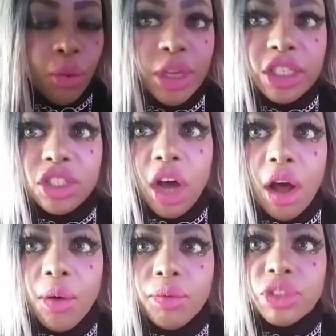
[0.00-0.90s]
just
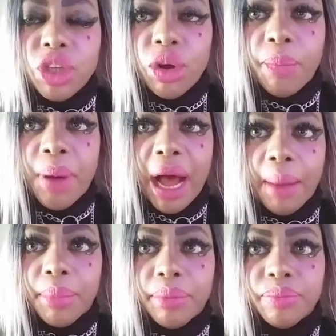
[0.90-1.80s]
call soda
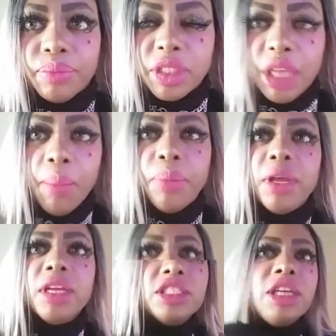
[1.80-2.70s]
pop.
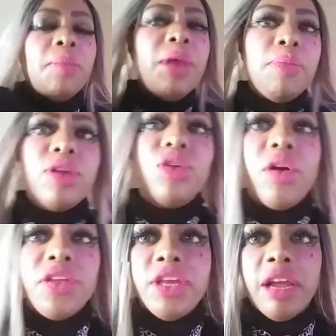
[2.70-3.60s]
Some people in
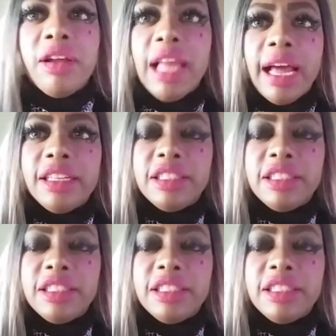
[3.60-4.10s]
North Carolina,